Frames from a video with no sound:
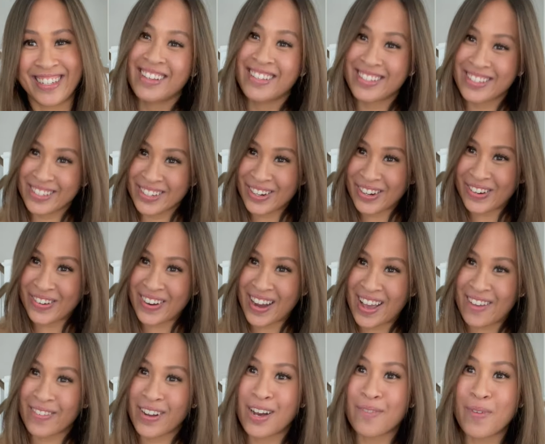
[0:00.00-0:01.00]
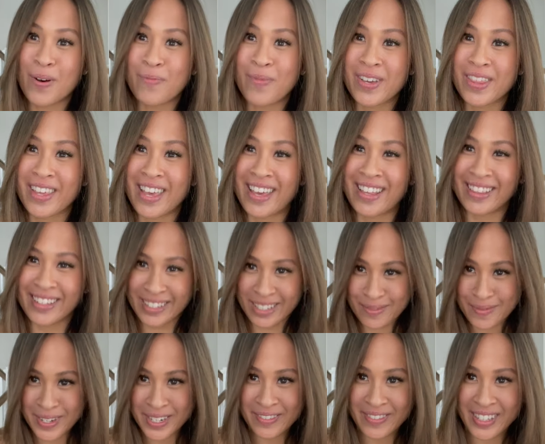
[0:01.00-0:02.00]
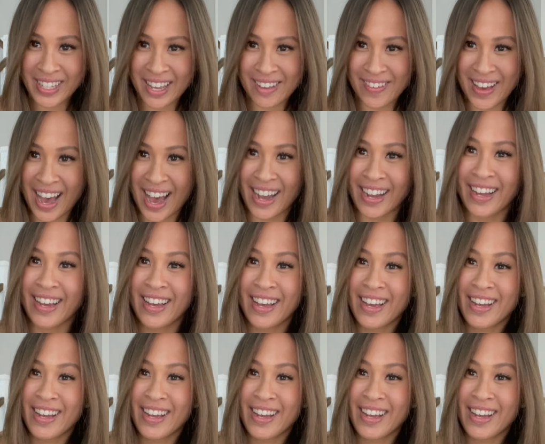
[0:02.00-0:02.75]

So I've come up with a little bit of a life hack